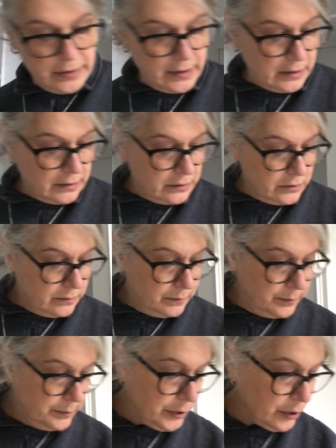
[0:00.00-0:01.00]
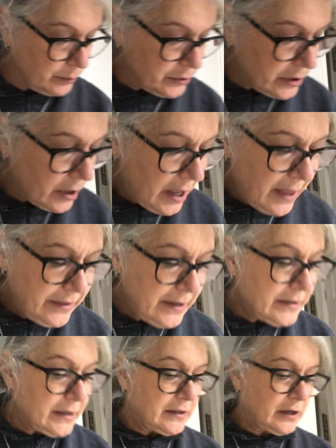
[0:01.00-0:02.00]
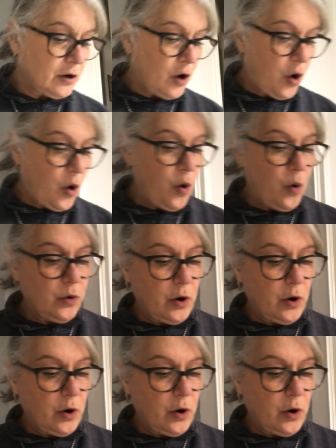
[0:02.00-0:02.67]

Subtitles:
then boom. This is an old